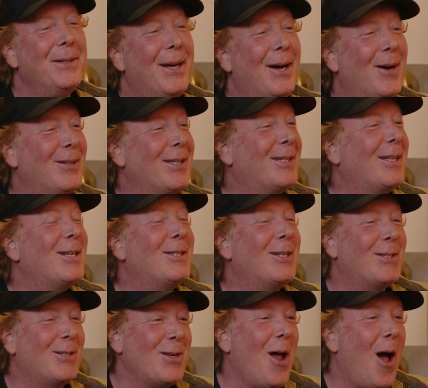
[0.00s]
I was like, this
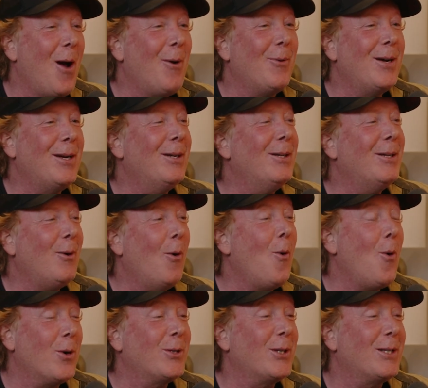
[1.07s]
is not real
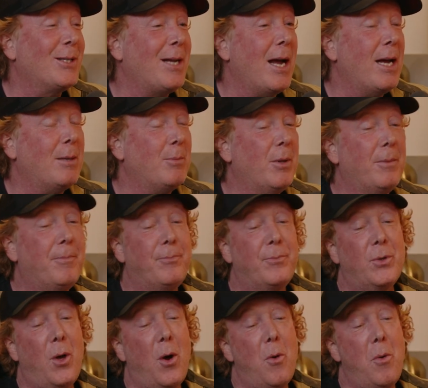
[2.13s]
or sustainable.
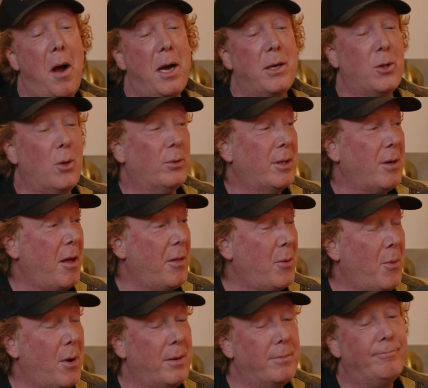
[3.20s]
So I told
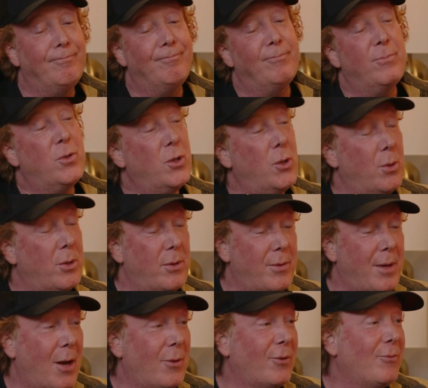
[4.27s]
another one.
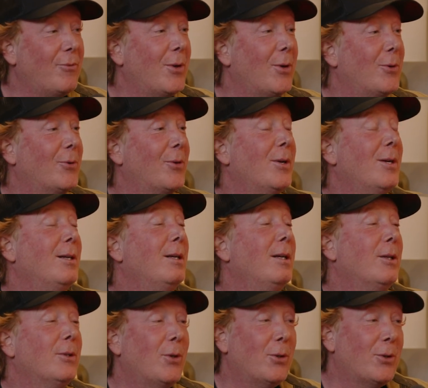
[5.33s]
200,000 views.
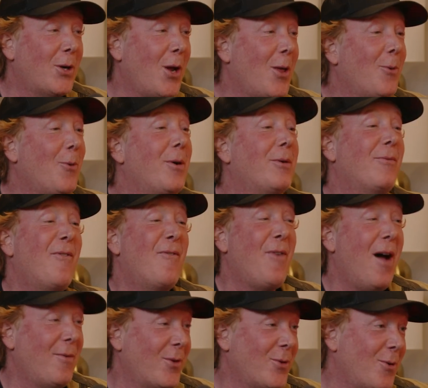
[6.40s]
Told another one,
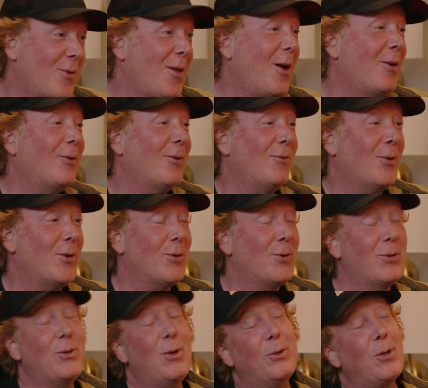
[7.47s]
500,000
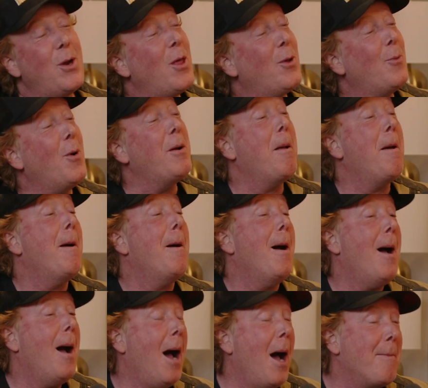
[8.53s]
views. Told another one,
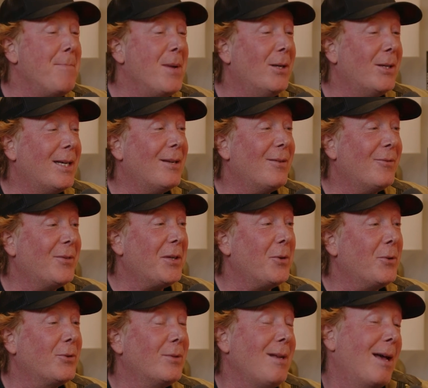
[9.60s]
1 million
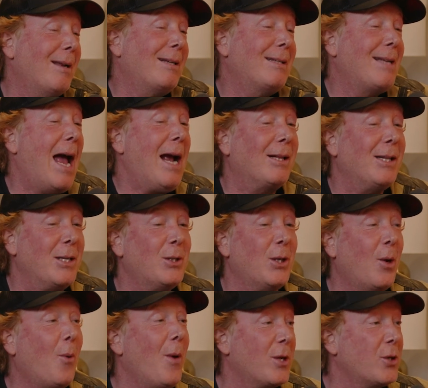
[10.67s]
views. Not exactly
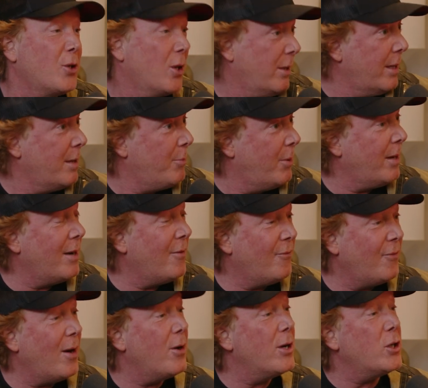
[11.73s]
sequentially, but
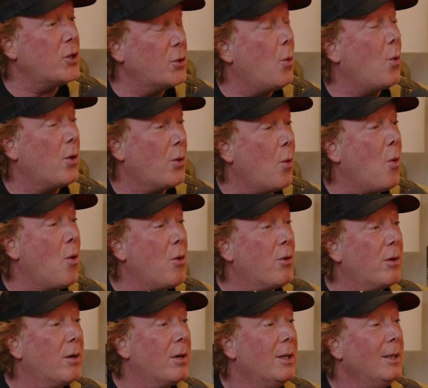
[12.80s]
in very short
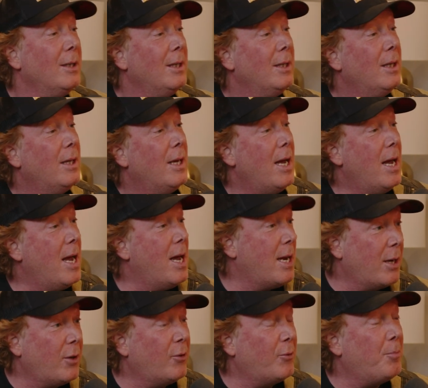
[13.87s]
order, it
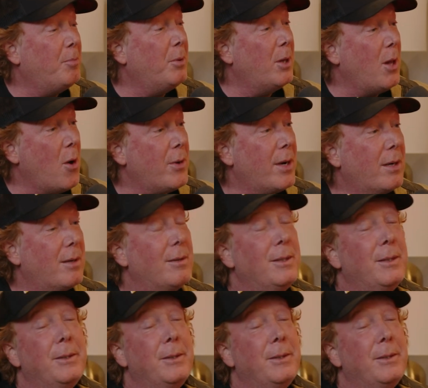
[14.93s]
exploded.